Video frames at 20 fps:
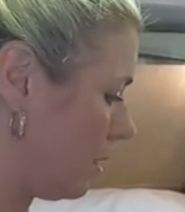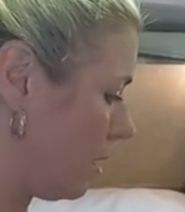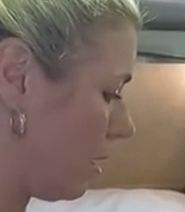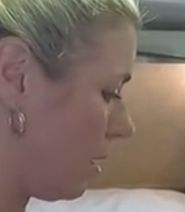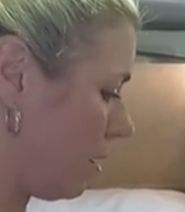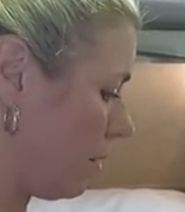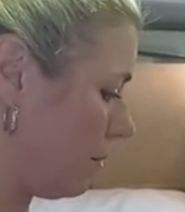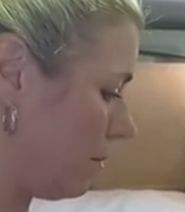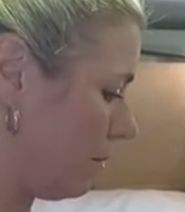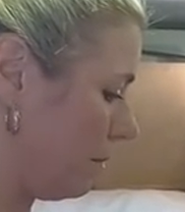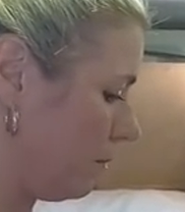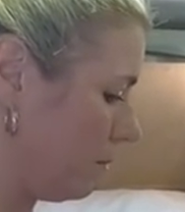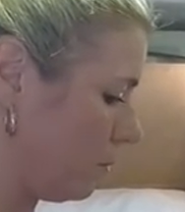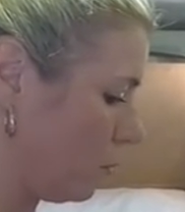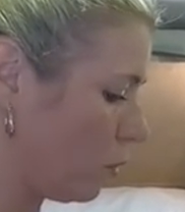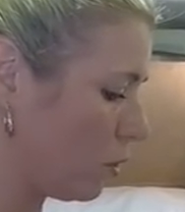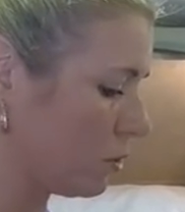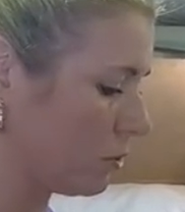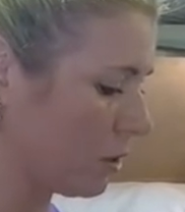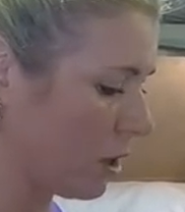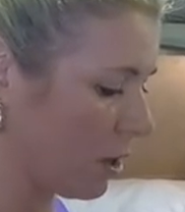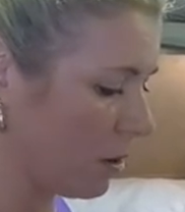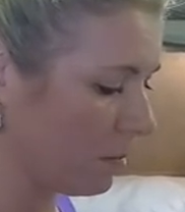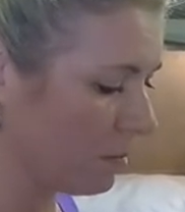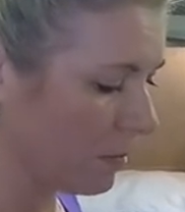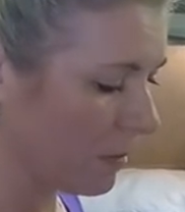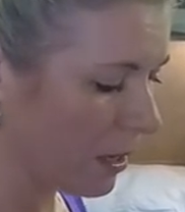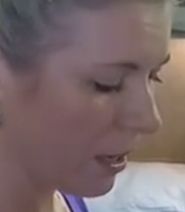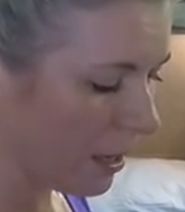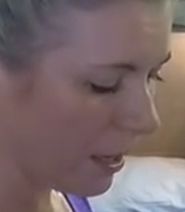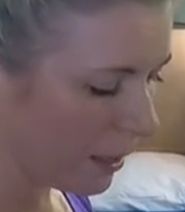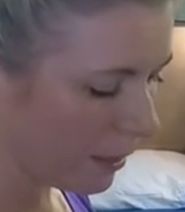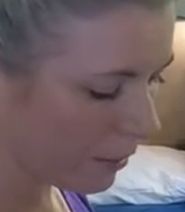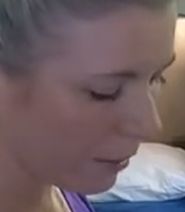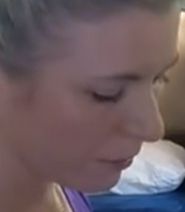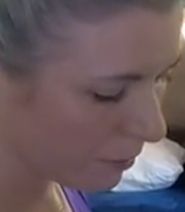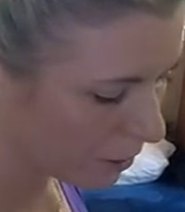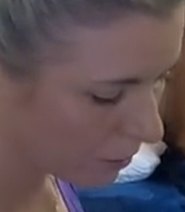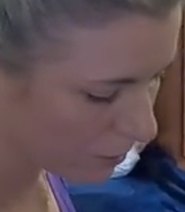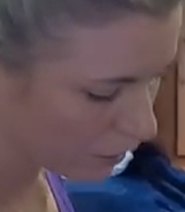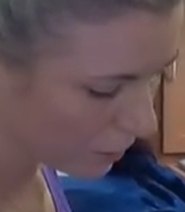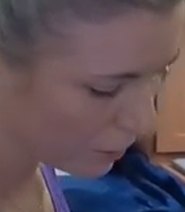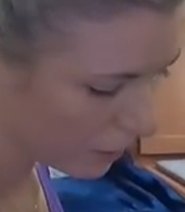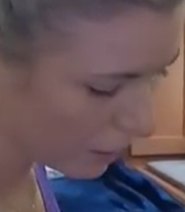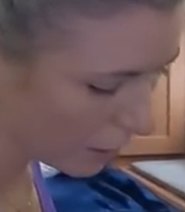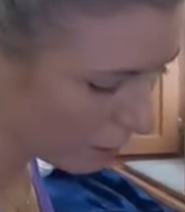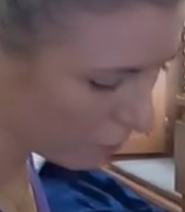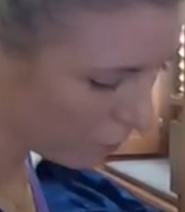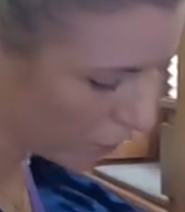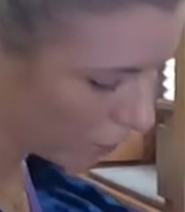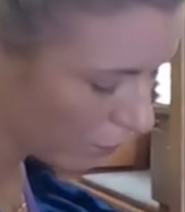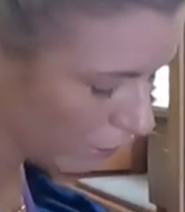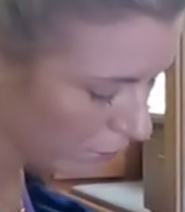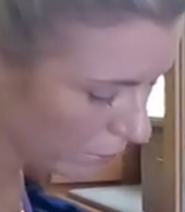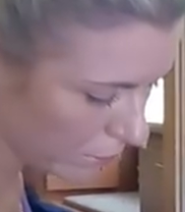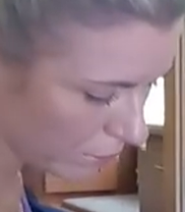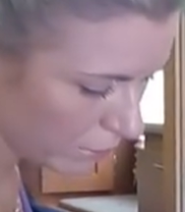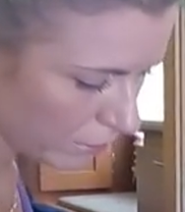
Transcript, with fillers: um, wardrobe. And then there's another